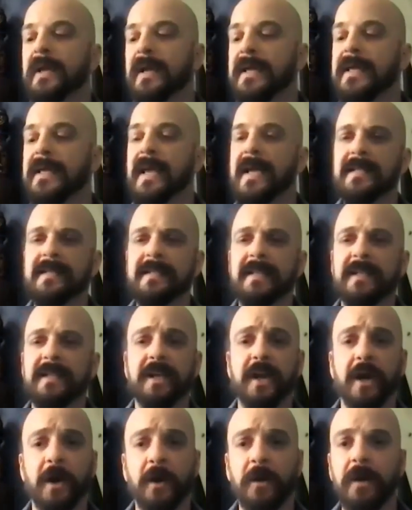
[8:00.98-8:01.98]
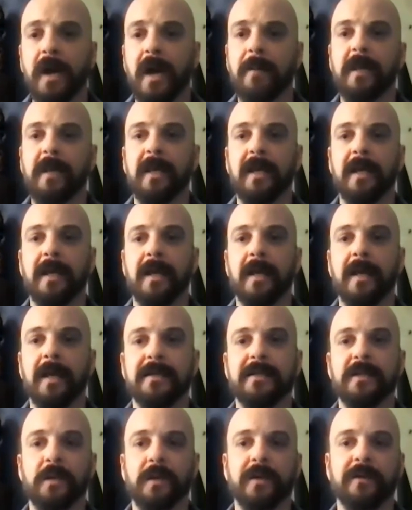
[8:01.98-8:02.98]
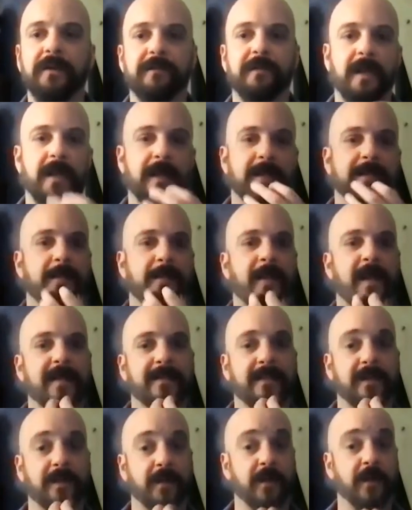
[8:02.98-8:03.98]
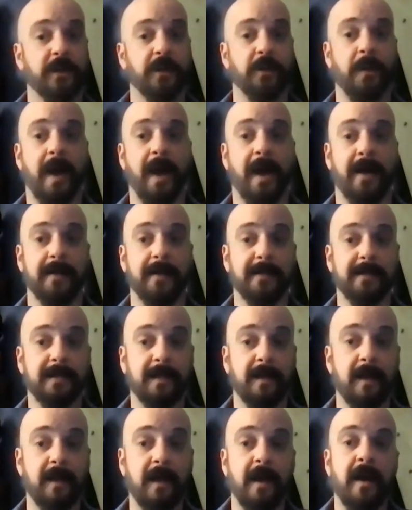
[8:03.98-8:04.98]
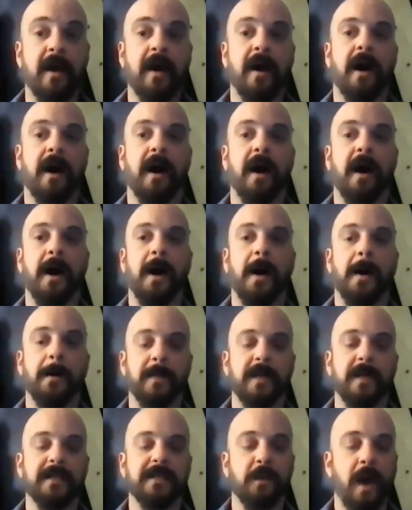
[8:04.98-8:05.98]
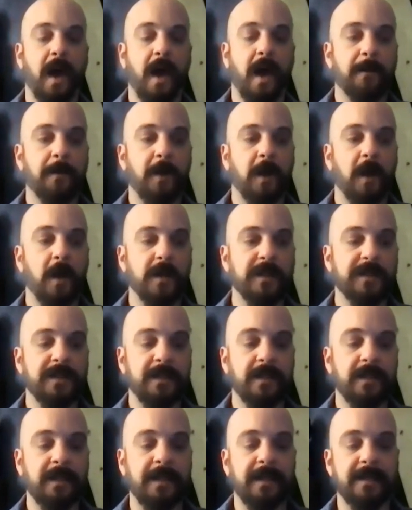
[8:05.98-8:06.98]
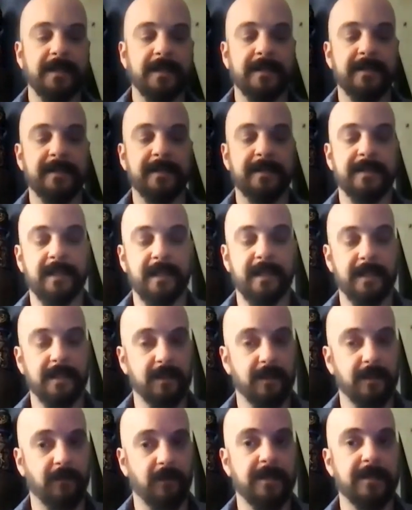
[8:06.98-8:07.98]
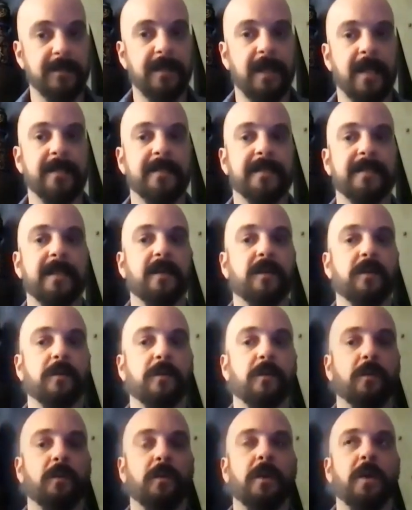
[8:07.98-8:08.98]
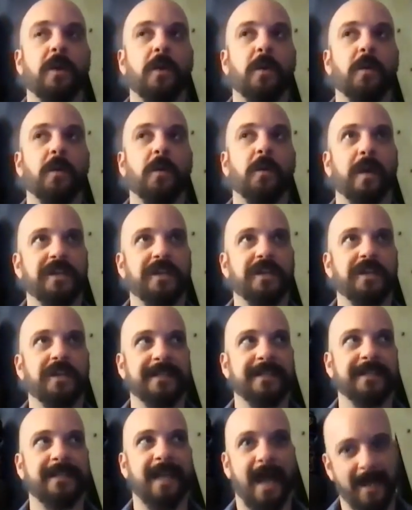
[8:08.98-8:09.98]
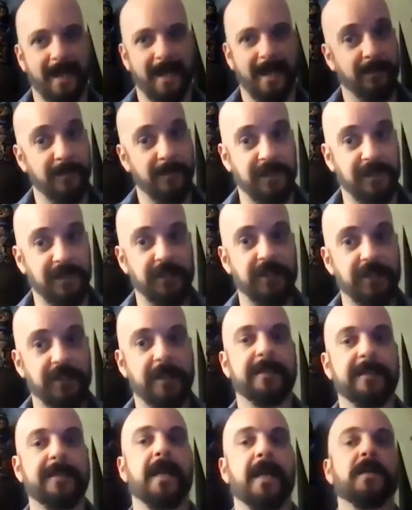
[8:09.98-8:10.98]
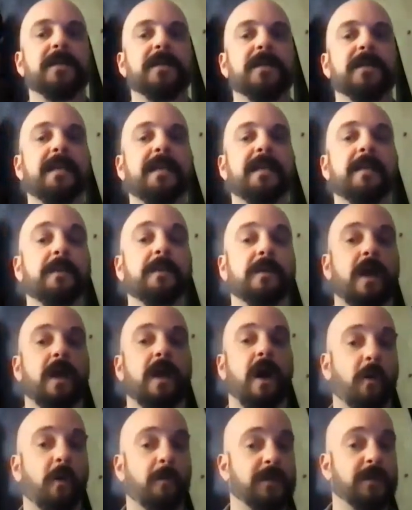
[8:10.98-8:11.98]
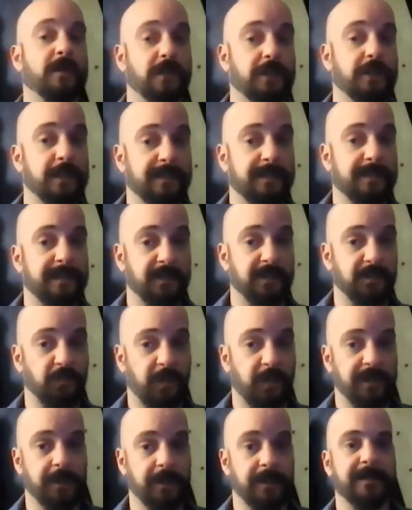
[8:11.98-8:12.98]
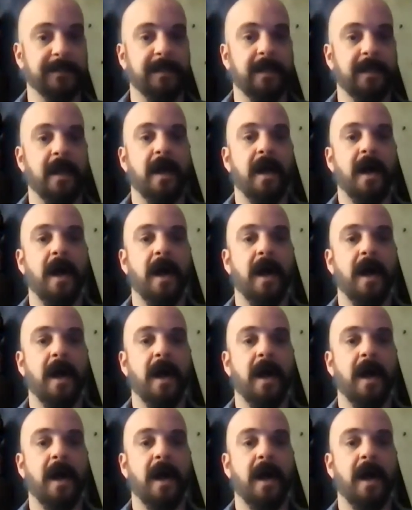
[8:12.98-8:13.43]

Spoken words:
Yes and no. I mean, it depends on who you ask. So I personally see a difference. I see witches as magicians. I don't see all magicians as witches.